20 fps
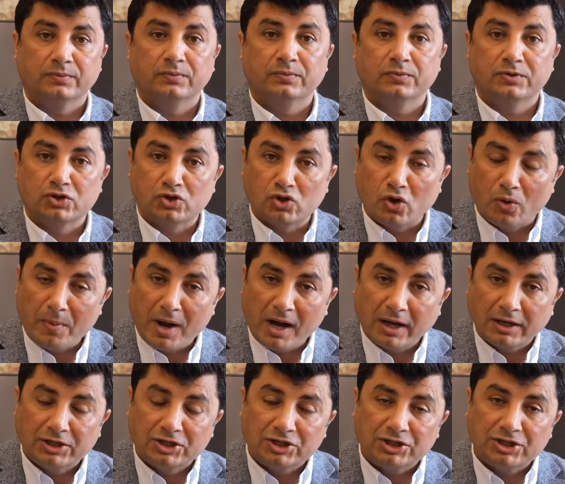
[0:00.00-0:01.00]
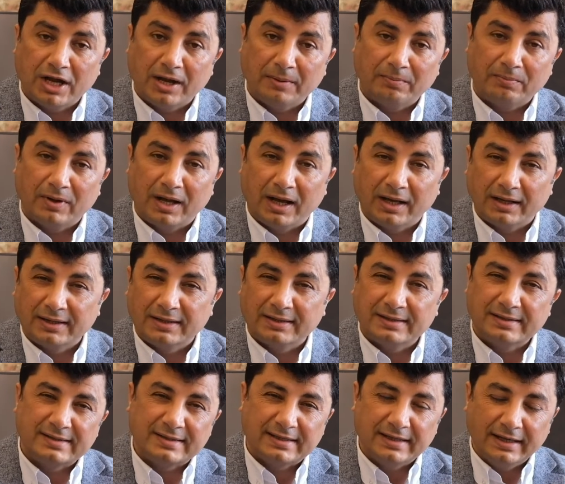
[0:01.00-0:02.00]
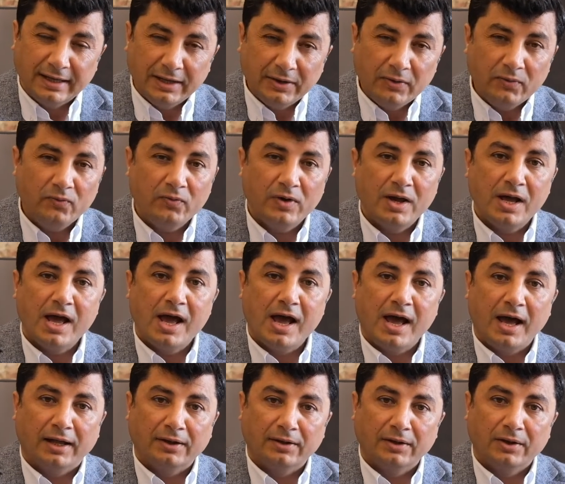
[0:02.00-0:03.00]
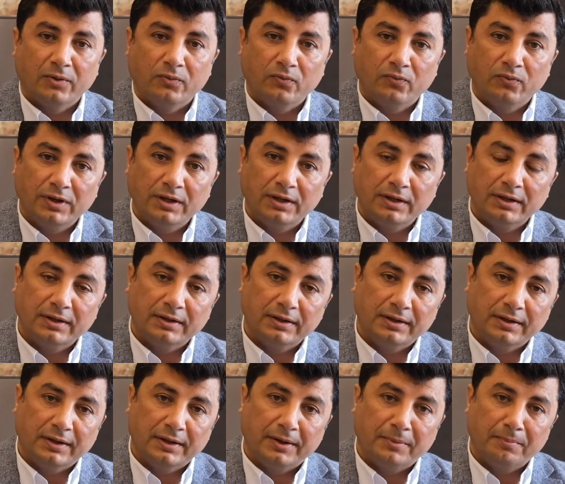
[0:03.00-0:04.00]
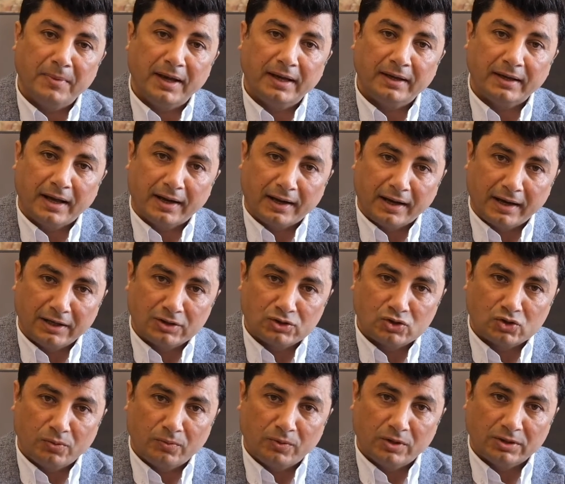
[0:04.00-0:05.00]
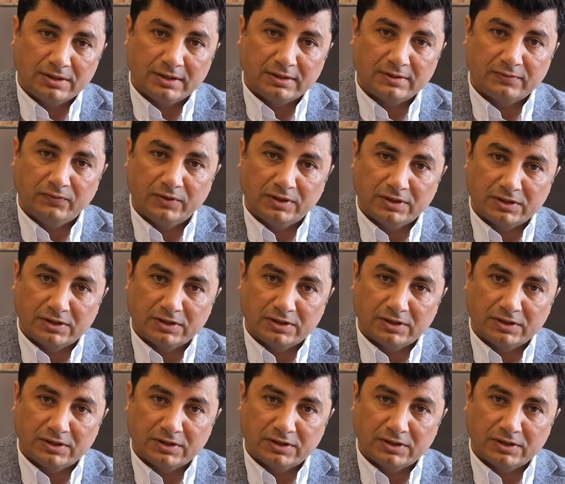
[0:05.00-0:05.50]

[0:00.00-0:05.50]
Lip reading: stomach shaped like sleeve, and we make an anastomosis with